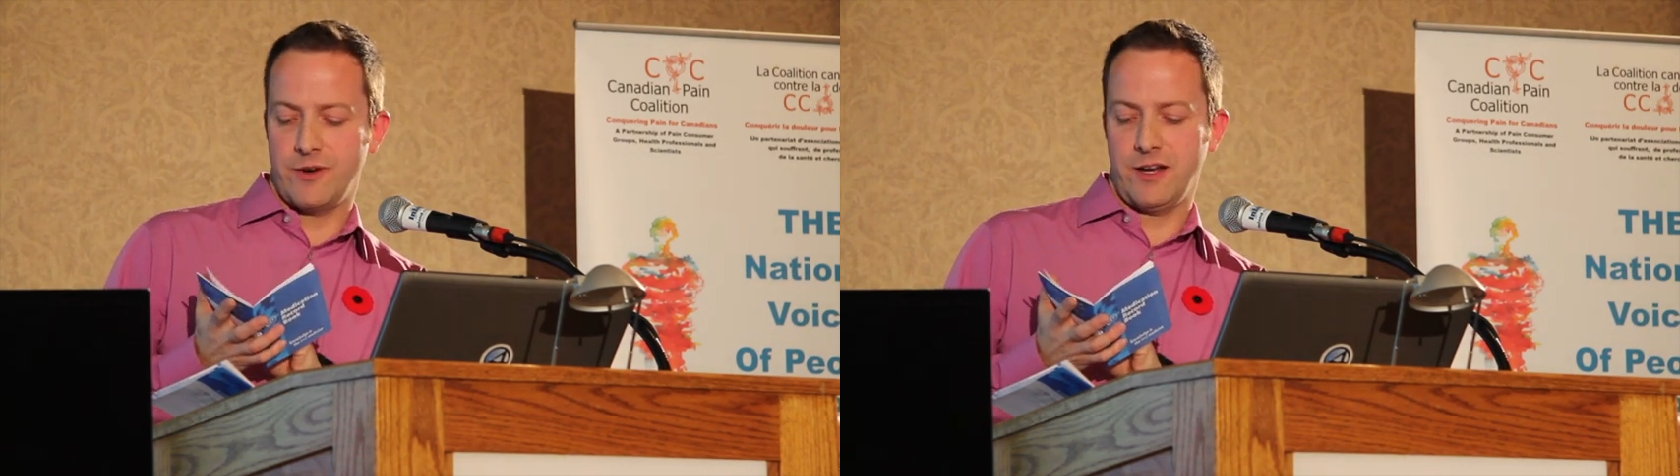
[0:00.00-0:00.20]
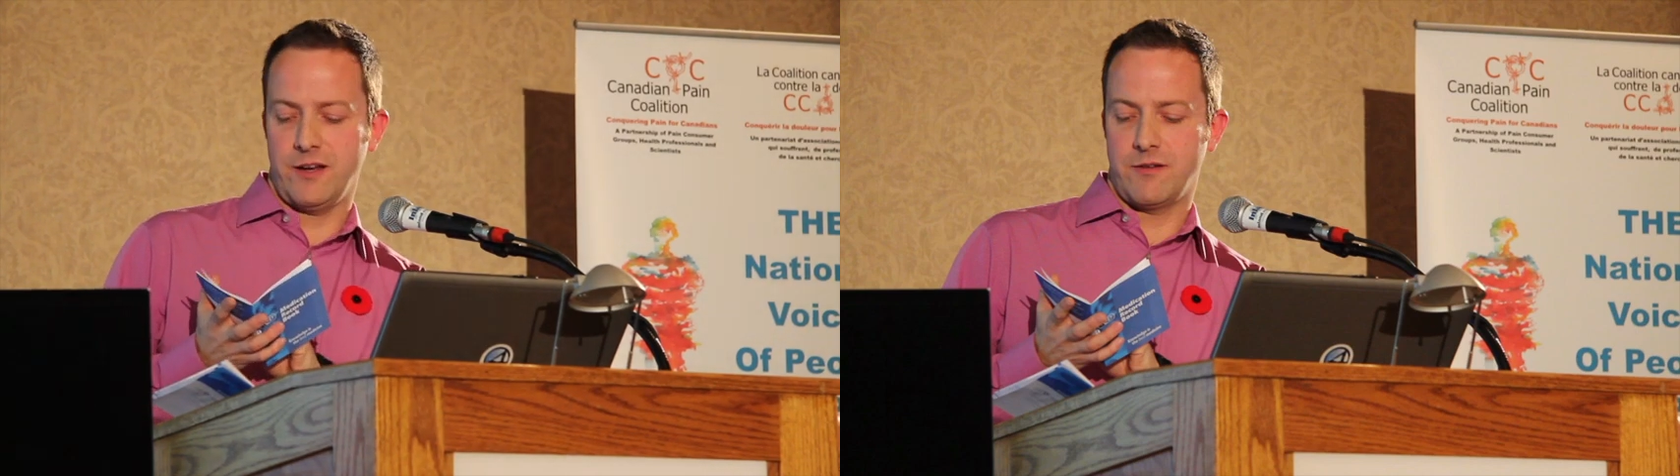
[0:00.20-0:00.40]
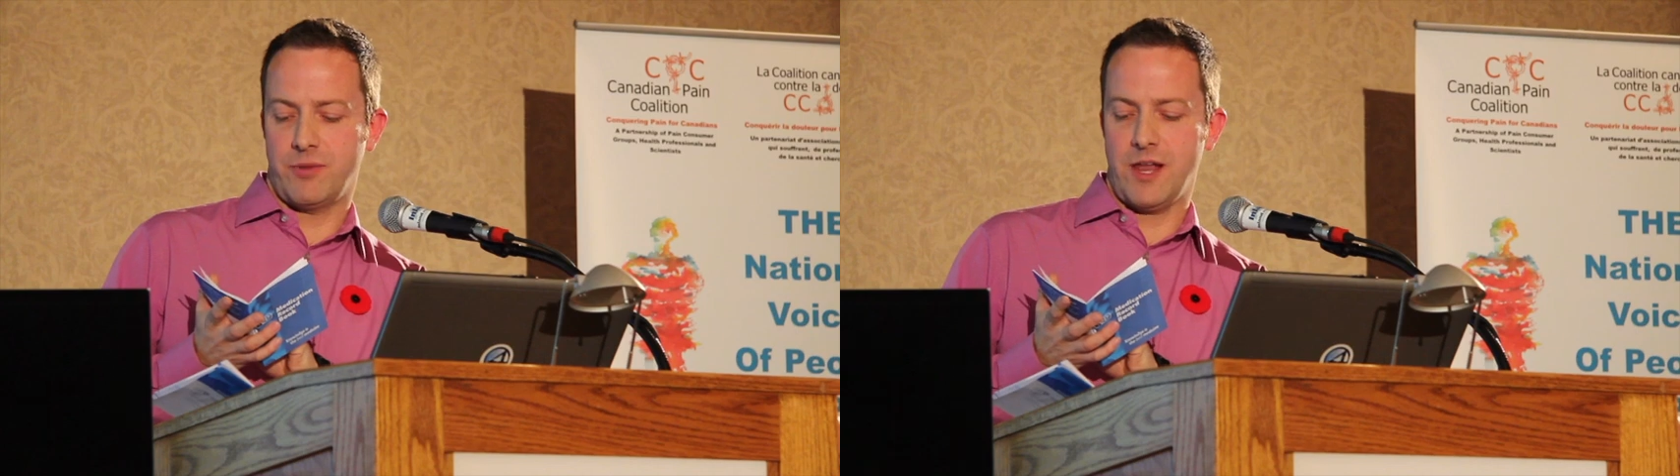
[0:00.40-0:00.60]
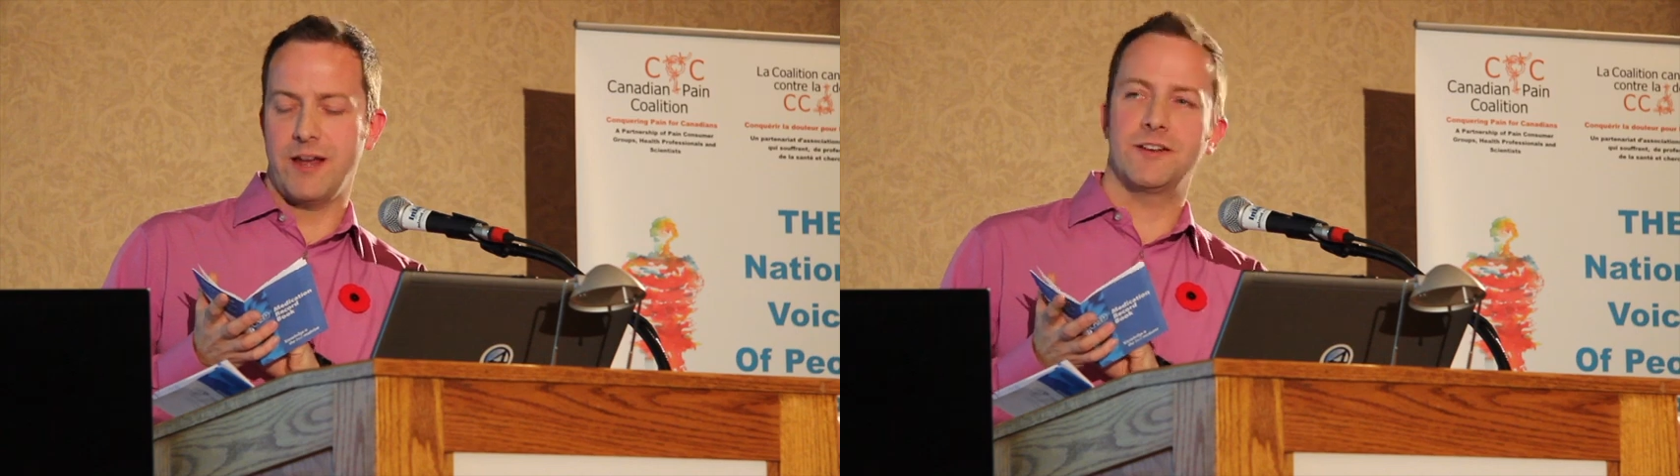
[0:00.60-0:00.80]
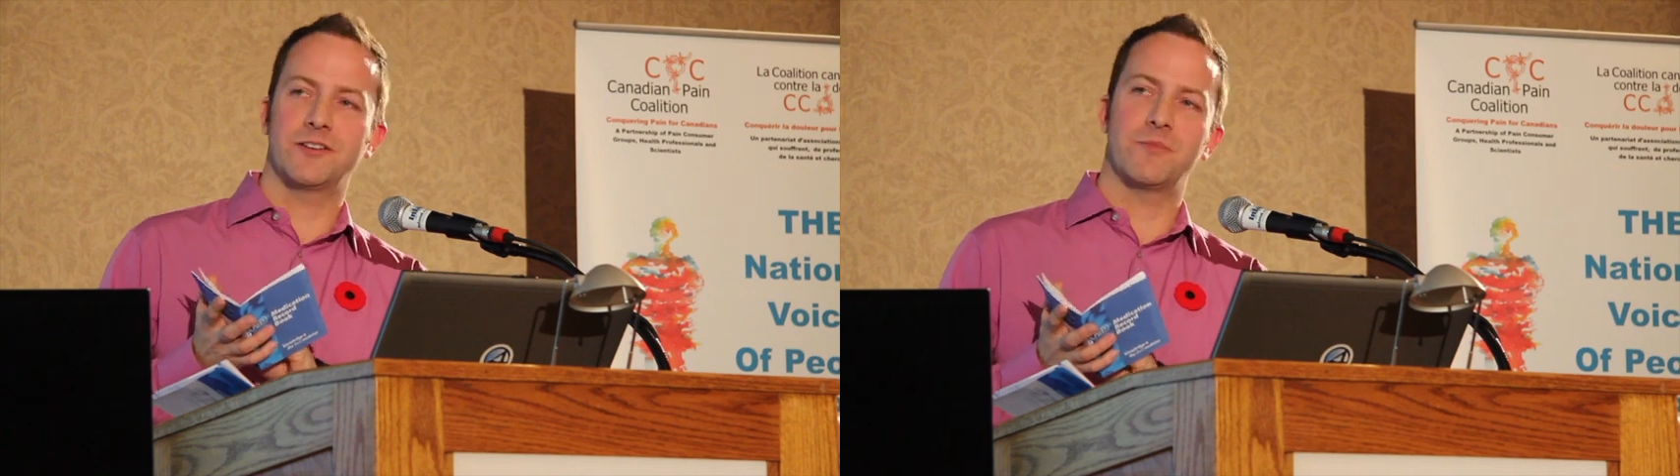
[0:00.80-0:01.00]
really
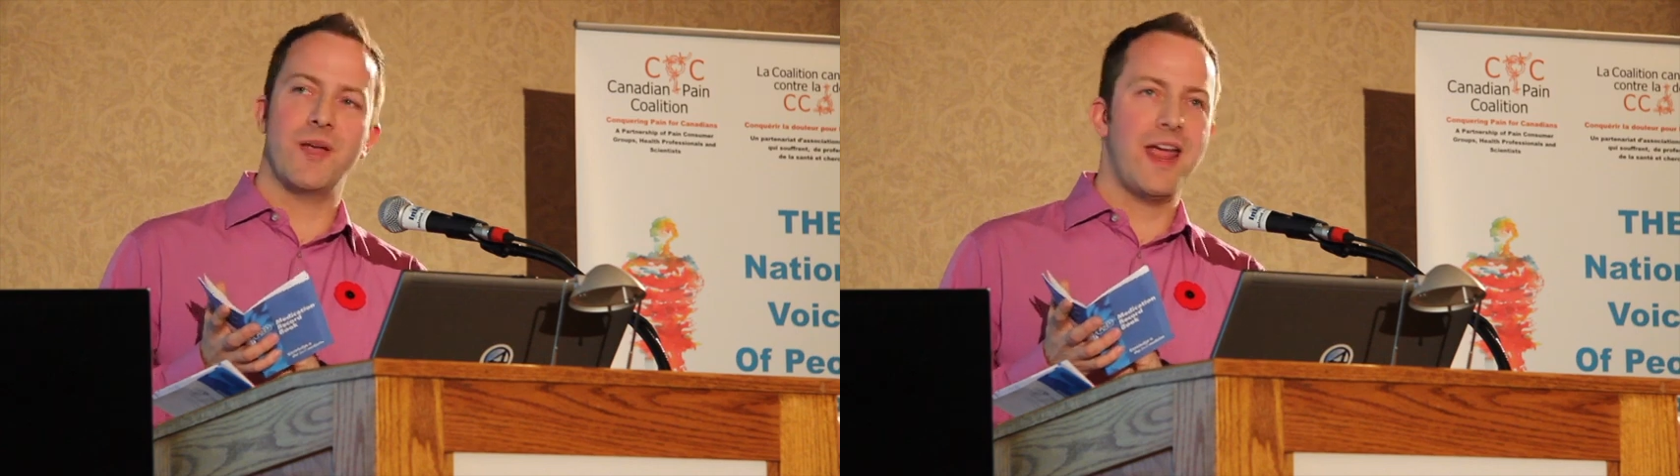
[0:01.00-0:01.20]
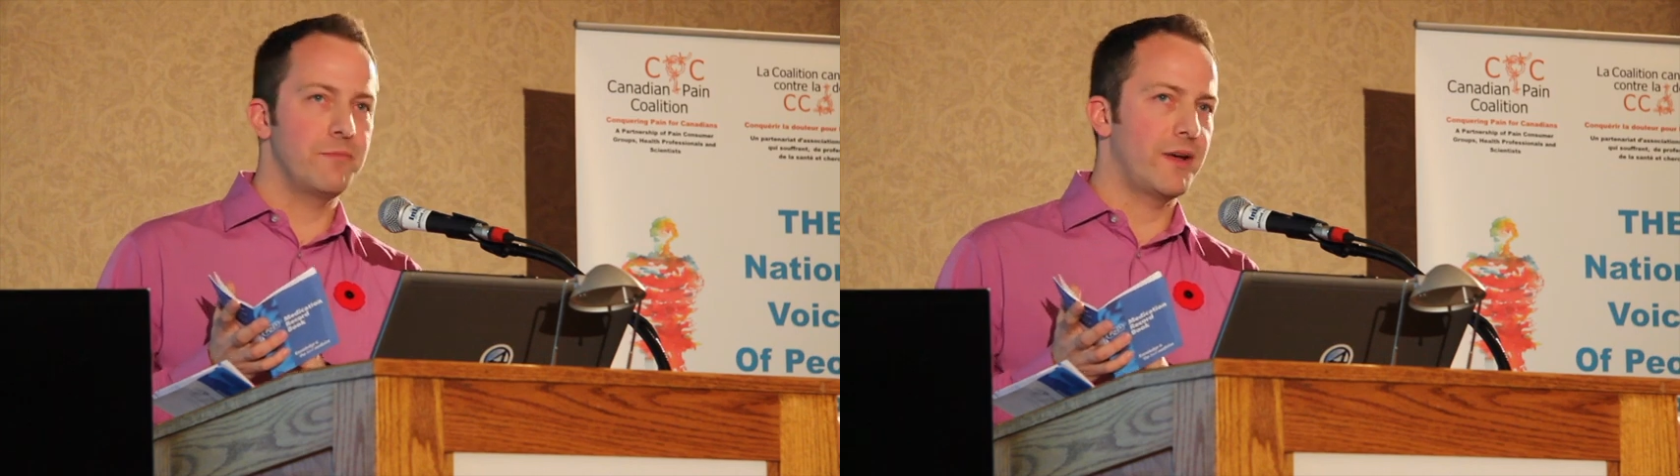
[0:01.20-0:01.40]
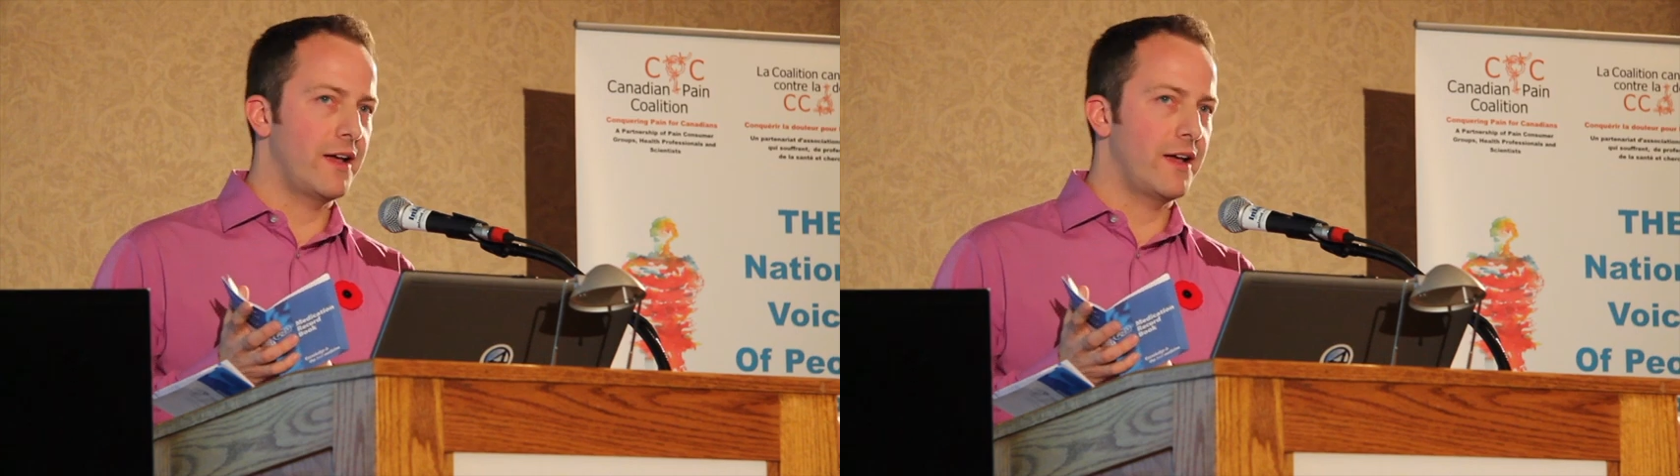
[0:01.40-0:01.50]
playing into pain,